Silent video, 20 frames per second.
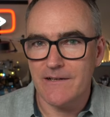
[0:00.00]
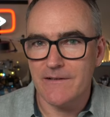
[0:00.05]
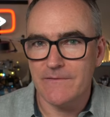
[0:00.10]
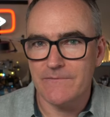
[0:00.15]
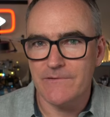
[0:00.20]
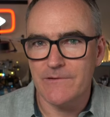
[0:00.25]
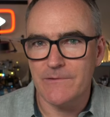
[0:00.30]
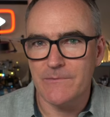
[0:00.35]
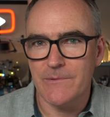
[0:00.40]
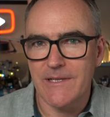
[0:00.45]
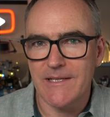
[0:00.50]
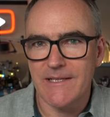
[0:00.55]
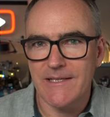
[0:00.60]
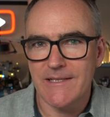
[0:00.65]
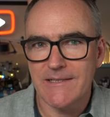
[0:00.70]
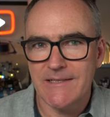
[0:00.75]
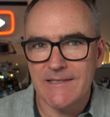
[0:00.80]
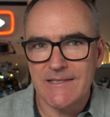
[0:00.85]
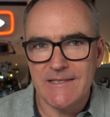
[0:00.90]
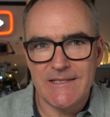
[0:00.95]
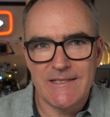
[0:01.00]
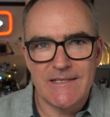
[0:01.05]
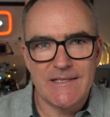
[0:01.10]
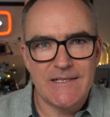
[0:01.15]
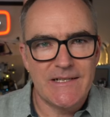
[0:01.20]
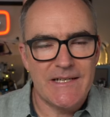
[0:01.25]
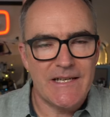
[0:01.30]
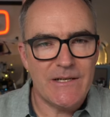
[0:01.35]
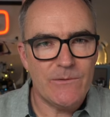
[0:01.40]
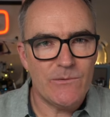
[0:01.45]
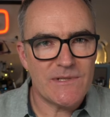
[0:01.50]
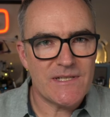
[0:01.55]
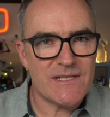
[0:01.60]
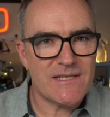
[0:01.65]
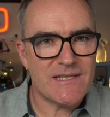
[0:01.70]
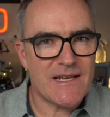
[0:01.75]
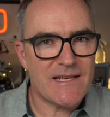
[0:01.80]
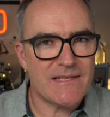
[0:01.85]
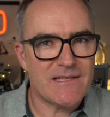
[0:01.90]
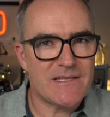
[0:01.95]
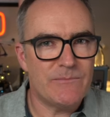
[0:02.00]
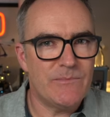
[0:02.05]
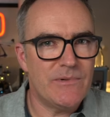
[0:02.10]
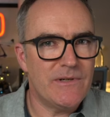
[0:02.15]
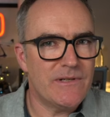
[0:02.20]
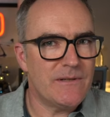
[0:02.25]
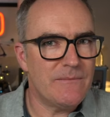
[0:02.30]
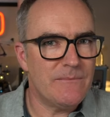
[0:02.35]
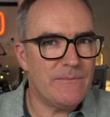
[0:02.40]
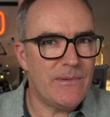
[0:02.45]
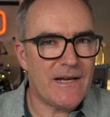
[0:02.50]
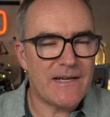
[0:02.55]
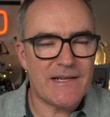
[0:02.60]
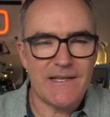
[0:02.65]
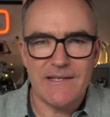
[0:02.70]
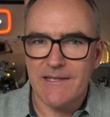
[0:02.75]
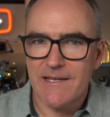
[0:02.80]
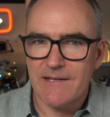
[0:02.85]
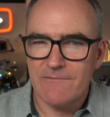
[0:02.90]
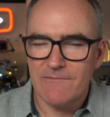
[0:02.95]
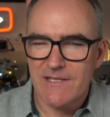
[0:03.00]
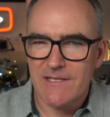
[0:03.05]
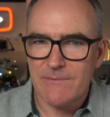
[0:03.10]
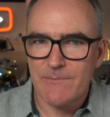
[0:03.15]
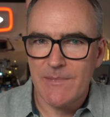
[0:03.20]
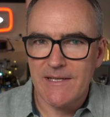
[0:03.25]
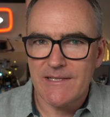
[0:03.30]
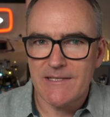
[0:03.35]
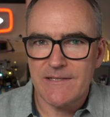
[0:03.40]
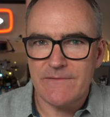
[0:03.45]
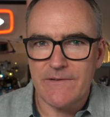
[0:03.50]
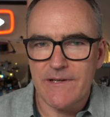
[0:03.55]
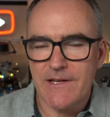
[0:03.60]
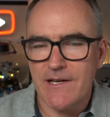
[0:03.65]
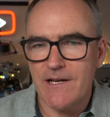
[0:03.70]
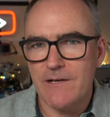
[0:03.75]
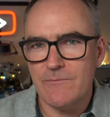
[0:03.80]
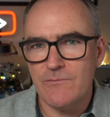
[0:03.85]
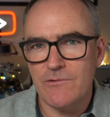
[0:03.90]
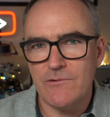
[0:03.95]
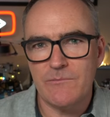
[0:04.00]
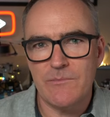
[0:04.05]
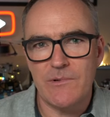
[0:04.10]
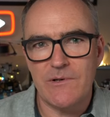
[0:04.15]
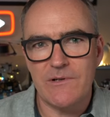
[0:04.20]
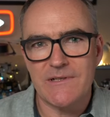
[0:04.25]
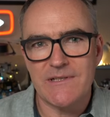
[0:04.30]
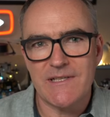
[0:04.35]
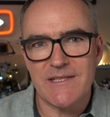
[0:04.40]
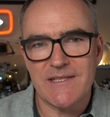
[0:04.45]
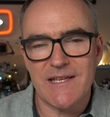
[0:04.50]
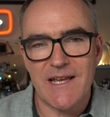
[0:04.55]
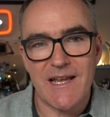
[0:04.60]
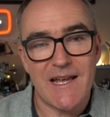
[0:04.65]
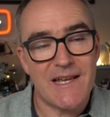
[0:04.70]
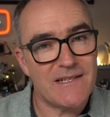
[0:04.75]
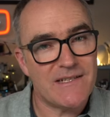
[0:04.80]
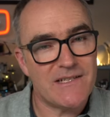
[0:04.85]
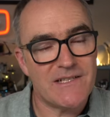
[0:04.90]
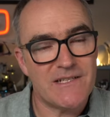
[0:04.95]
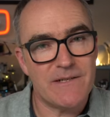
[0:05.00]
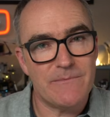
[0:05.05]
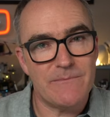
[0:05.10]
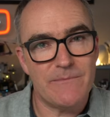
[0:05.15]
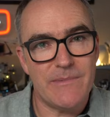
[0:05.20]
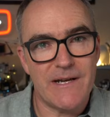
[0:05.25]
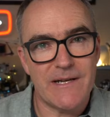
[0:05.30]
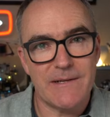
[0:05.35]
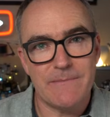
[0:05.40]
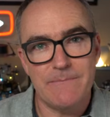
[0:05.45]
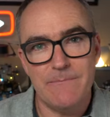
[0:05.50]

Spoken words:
after a week. It was sad to put them back in their respective cardboard boxes and ship back,